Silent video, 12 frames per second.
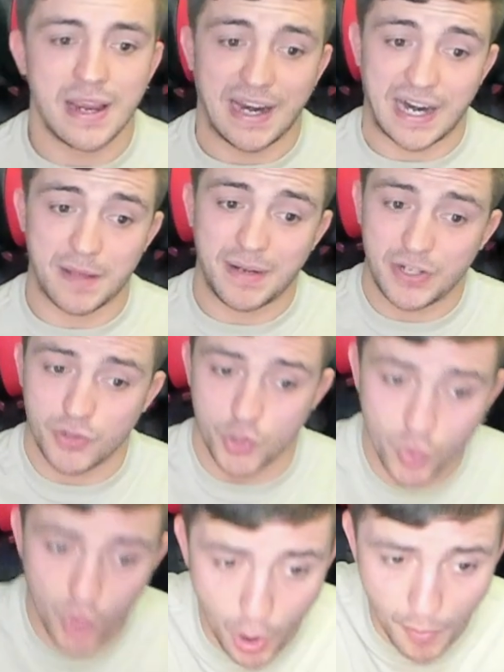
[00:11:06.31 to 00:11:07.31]
And I mean, you
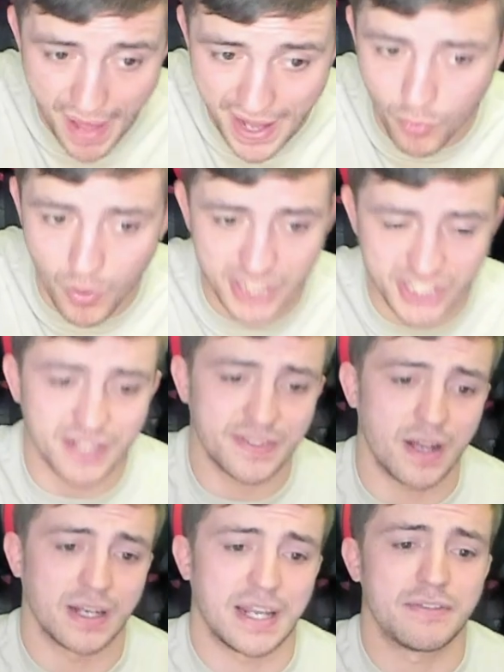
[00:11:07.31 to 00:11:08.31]
go back and watch the
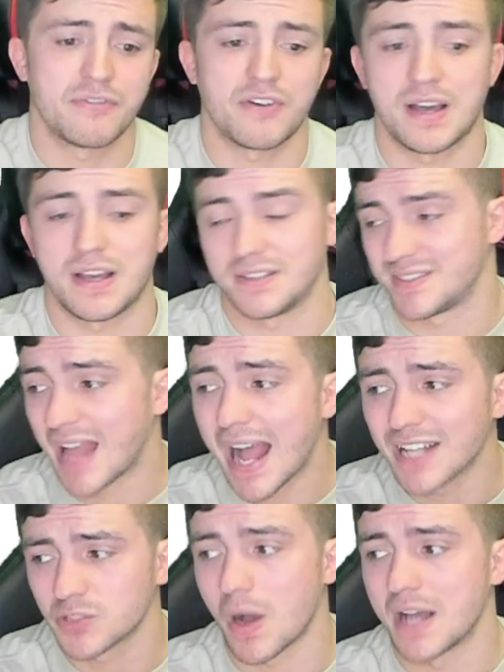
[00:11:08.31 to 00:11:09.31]
Natan Levy fight,
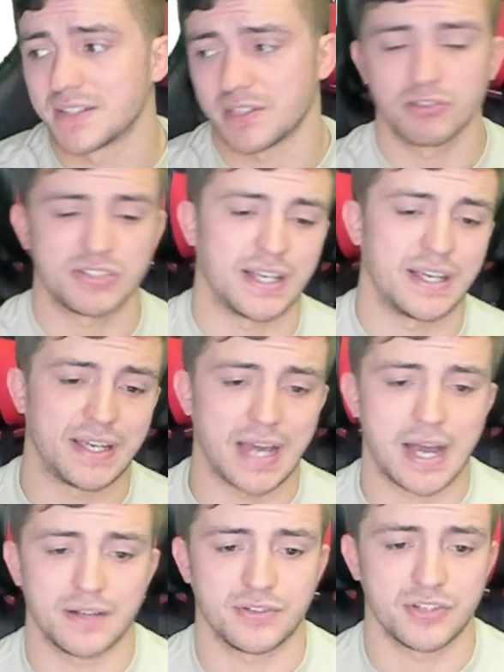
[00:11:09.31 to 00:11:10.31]
stats-wise, it looks like he
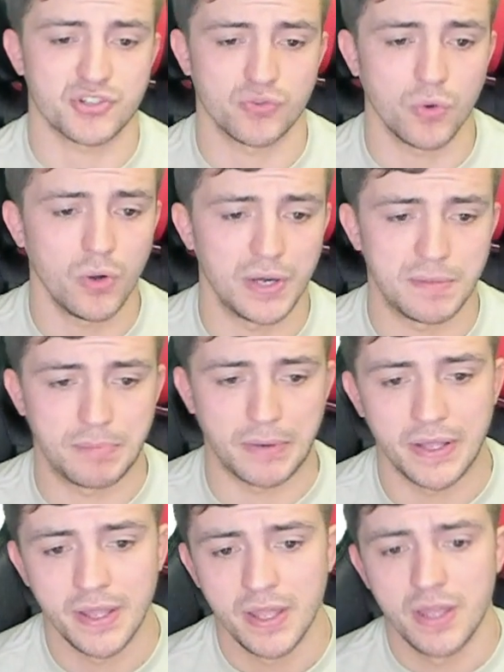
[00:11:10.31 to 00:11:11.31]
got destroyed,
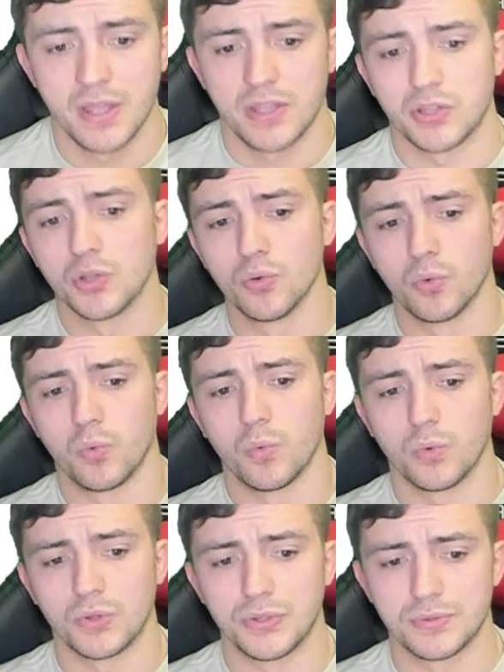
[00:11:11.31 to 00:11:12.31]
but
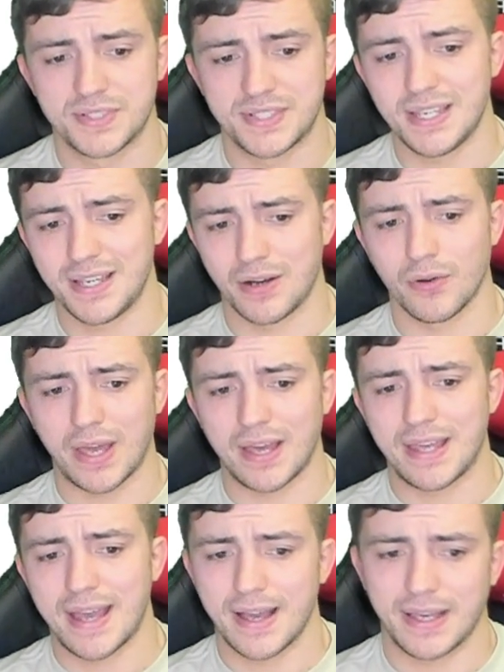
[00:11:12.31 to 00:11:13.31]
you see, okay,
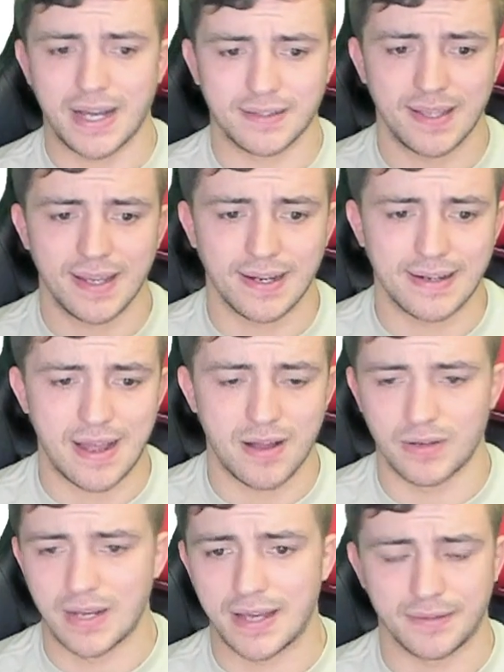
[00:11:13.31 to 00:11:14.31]
yeah, he got taken down
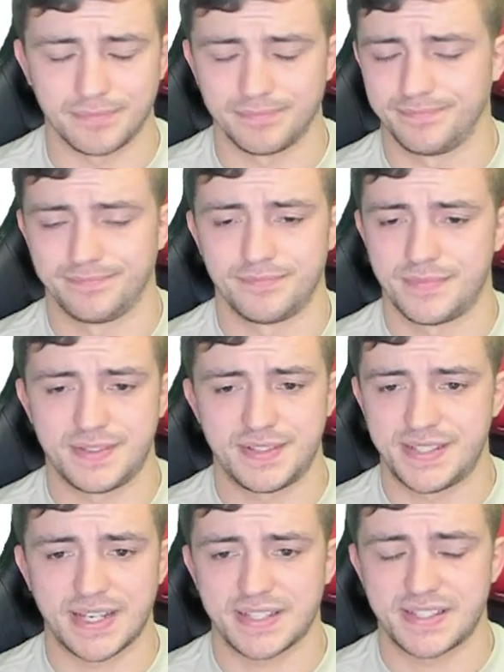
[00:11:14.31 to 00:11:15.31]
like
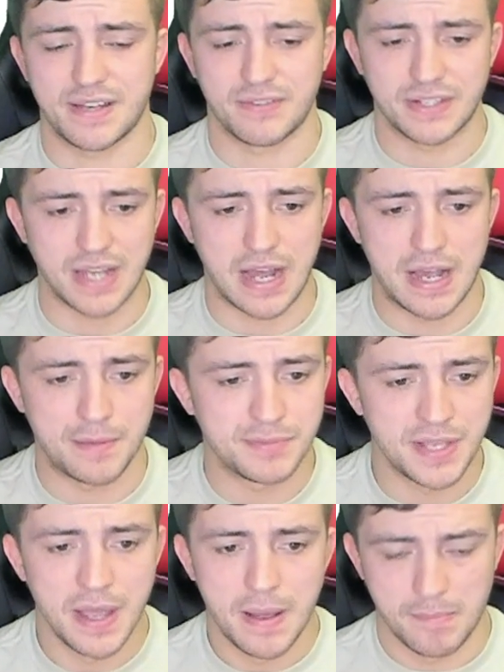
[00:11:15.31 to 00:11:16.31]
6-7 times,
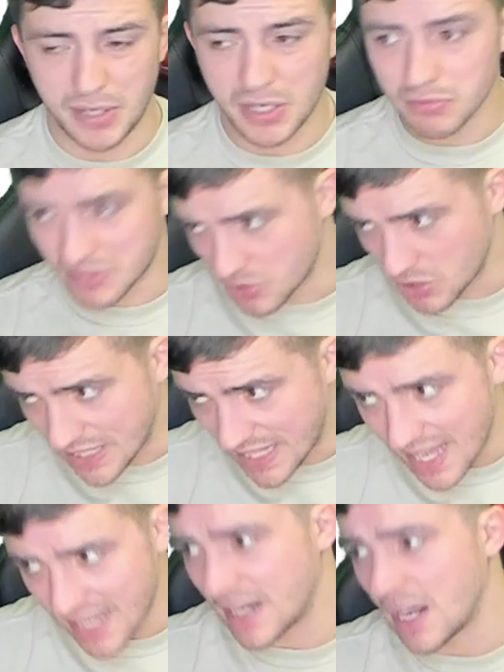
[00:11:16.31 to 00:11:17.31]
but he was
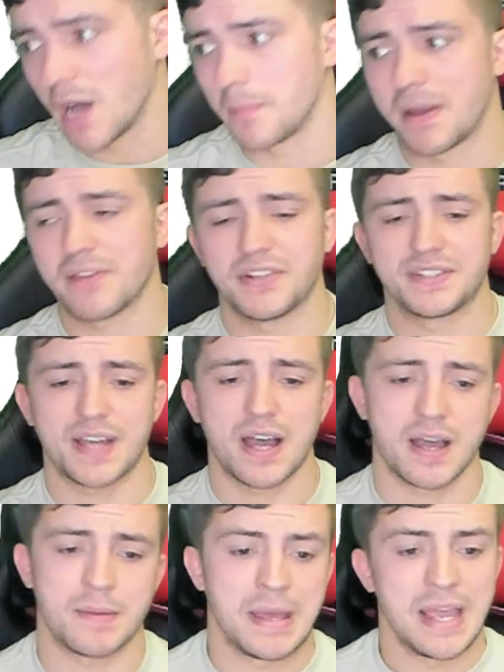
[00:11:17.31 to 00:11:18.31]
getting up every
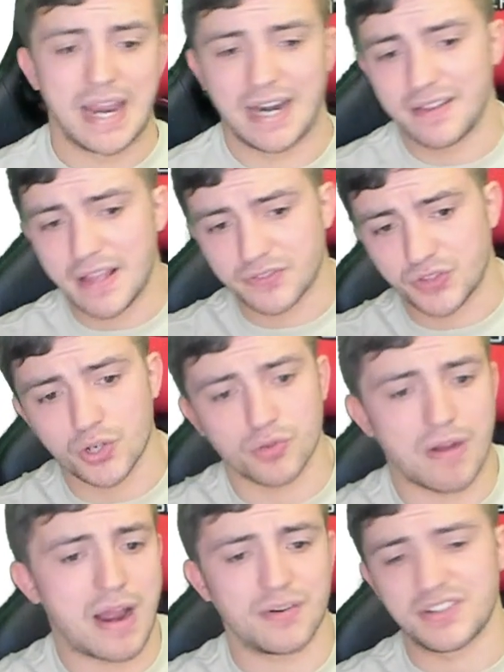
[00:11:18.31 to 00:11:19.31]
time. And in that third
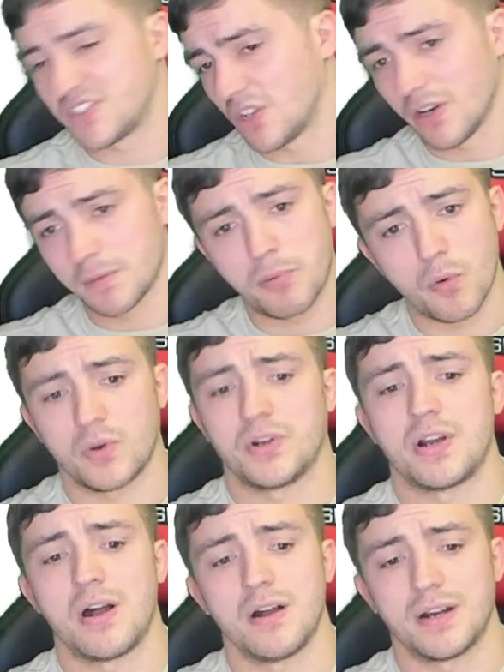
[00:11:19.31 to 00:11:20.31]
round, he started pouring it
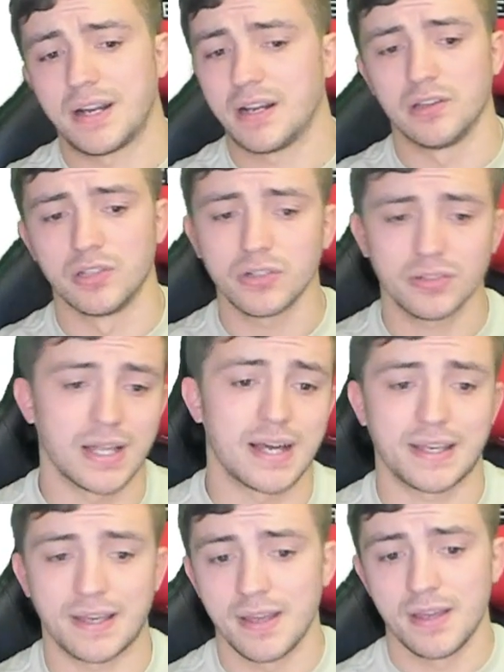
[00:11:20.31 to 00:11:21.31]
on, and it looked
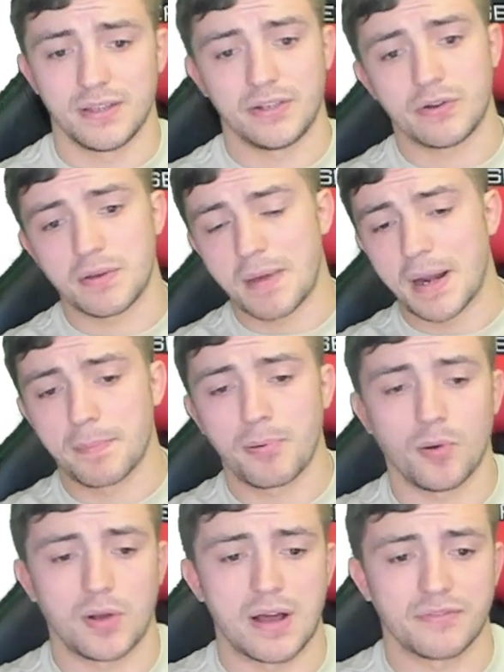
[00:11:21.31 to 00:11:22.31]
like, you know, he might have
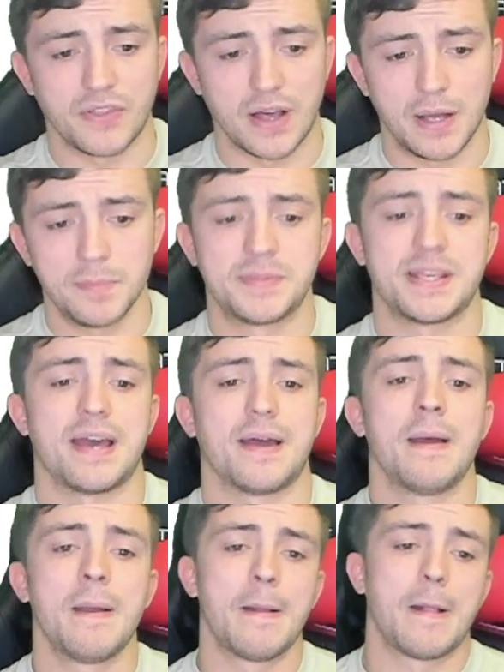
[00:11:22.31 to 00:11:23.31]
pulled off the upset.
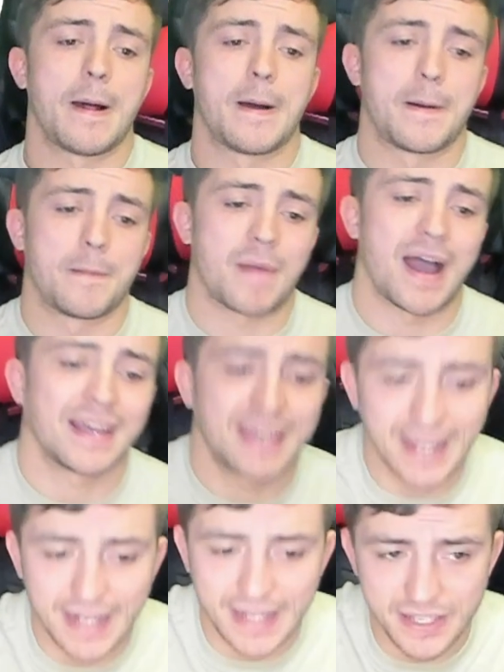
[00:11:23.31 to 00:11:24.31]
I
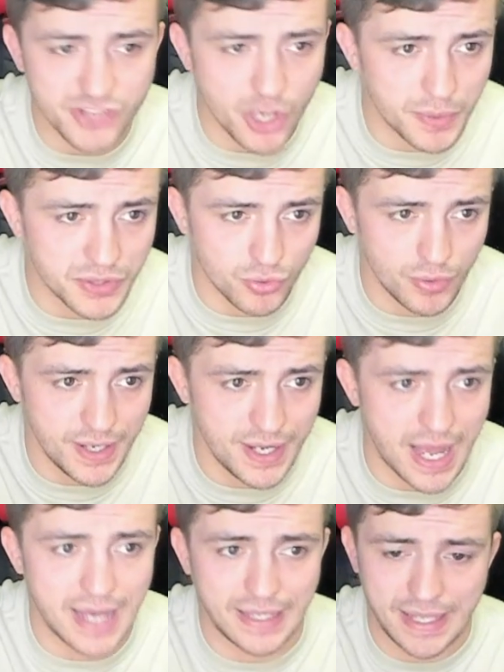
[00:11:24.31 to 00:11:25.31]
get it. He's 0-3.
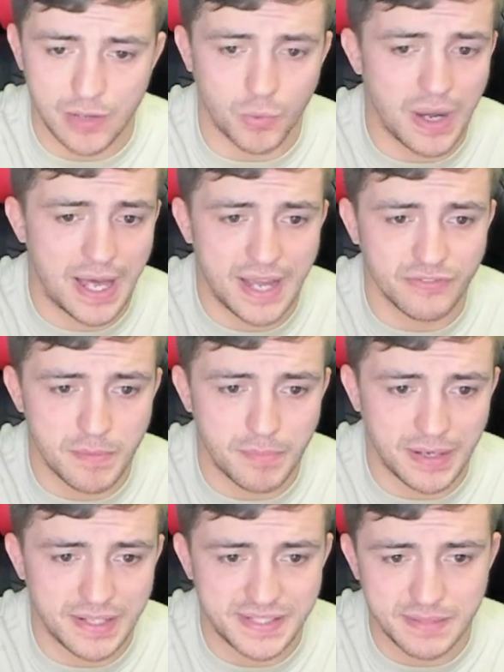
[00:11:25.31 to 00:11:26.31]
I get why
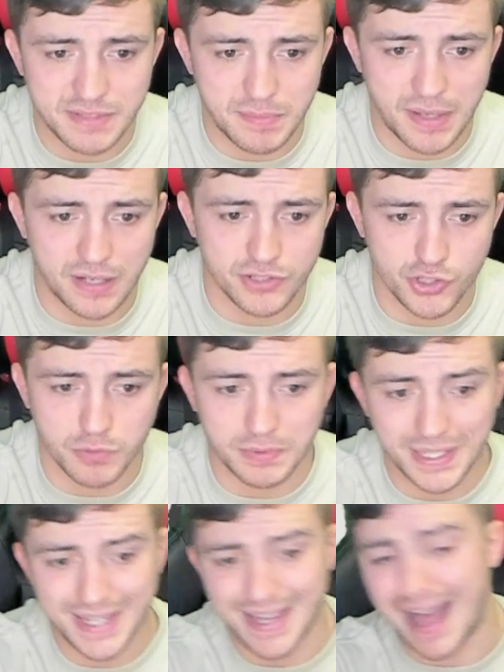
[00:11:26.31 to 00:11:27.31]
everybody seems to be on
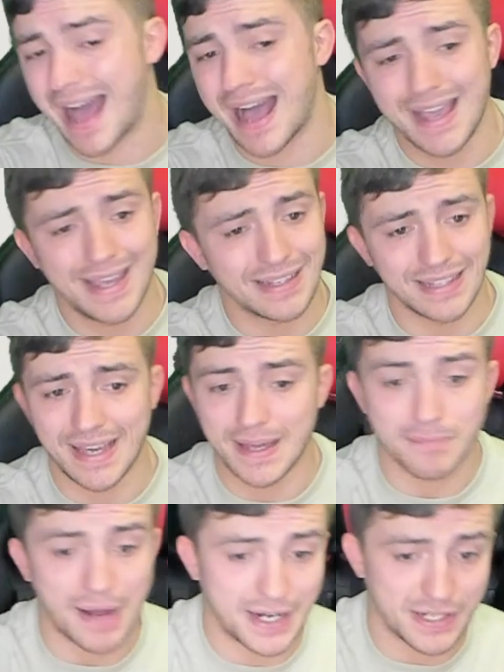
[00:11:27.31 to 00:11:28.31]
Jubilee. I ain't laying
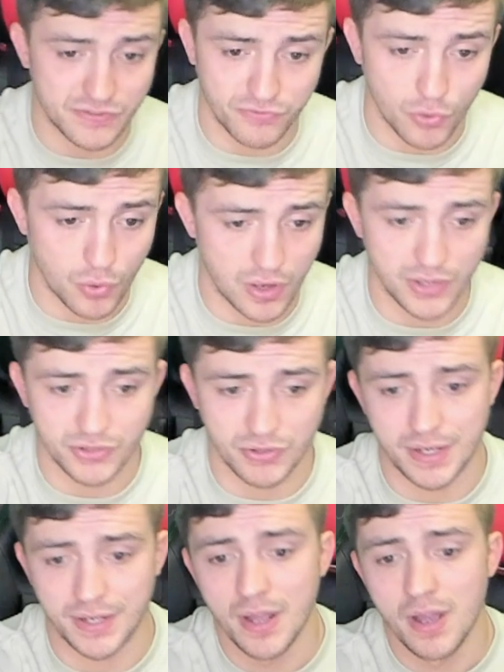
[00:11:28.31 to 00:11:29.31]

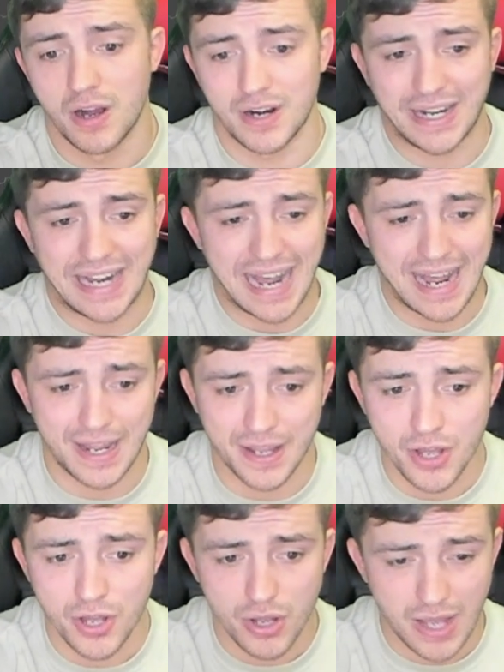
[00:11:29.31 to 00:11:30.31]
-400 on a guy
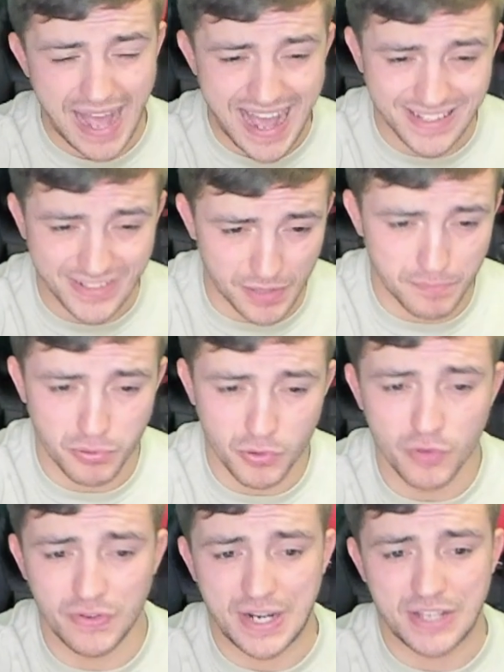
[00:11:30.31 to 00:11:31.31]
as
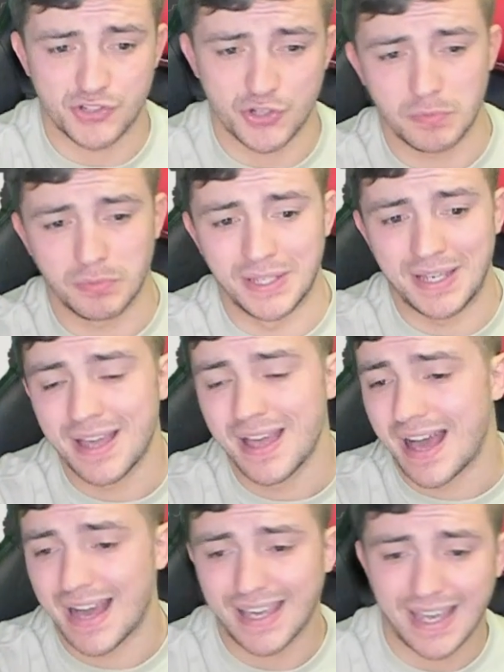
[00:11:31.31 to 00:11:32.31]
unproven as Jubilee.
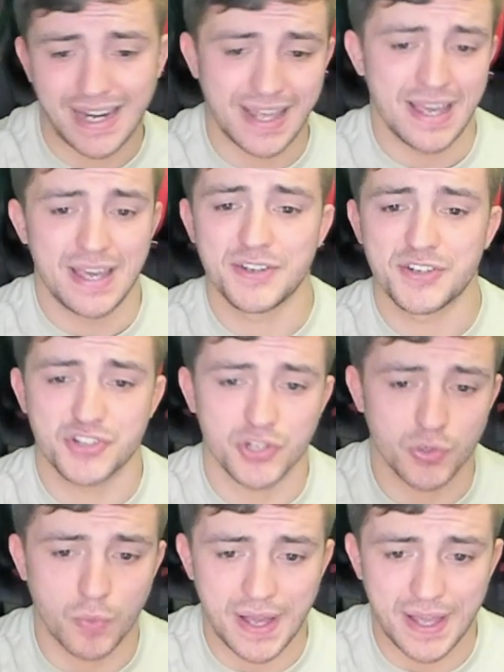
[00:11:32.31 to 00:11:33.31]
I get it. He should
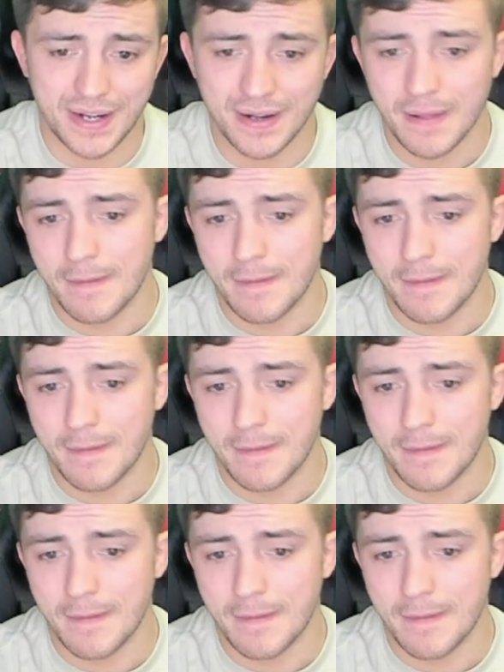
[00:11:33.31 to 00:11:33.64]
win.